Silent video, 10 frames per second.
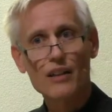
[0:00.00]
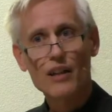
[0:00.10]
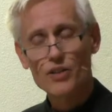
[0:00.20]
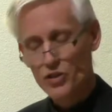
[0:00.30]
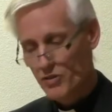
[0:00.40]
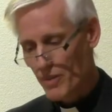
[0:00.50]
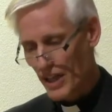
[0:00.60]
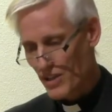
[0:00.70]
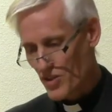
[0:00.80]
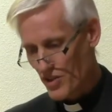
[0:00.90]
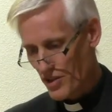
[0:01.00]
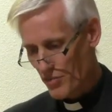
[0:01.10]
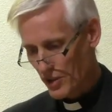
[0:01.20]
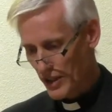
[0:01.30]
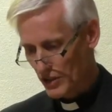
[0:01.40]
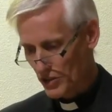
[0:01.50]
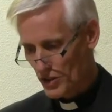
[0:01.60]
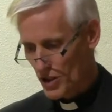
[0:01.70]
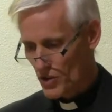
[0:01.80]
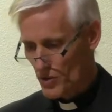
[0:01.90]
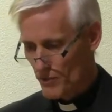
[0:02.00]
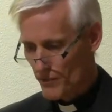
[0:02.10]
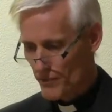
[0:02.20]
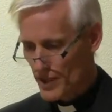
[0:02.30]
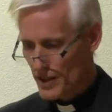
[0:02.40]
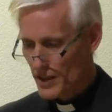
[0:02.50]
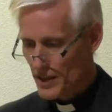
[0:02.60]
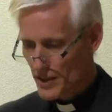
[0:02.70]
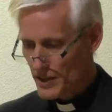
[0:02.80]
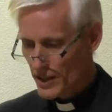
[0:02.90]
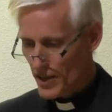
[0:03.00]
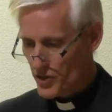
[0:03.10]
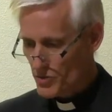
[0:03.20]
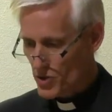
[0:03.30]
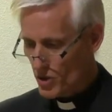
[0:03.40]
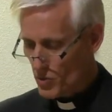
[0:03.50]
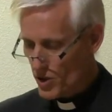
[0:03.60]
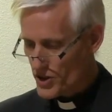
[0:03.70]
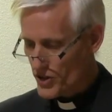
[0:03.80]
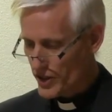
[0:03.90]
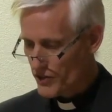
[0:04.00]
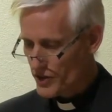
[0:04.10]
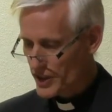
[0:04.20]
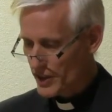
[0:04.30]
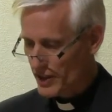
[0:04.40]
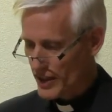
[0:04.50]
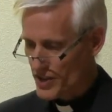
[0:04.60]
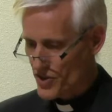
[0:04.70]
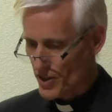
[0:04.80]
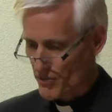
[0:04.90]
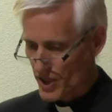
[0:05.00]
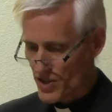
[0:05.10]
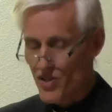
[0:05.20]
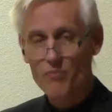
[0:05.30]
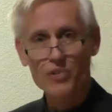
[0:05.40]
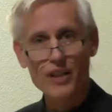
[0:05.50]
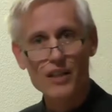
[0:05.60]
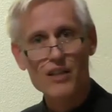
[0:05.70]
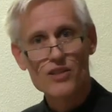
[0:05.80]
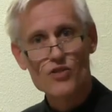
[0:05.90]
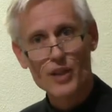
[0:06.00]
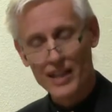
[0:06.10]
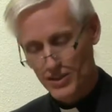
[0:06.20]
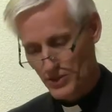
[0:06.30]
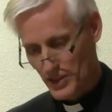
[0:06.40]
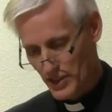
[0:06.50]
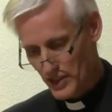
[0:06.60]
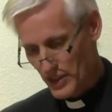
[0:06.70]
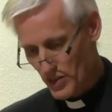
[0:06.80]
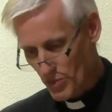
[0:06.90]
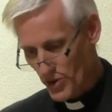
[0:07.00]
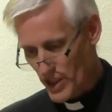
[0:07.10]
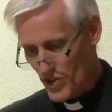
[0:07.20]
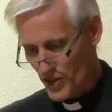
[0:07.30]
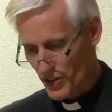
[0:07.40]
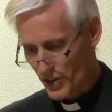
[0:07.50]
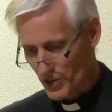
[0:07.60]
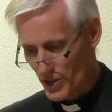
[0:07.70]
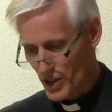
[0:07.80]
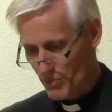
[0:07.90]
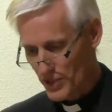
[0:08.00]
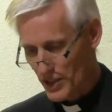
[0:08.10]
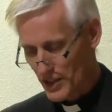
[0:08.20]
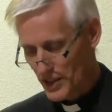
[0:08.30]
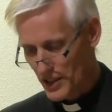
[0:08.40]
and who makes the plant grow? Ever more water and fertilizer may simply drown and poison the crop.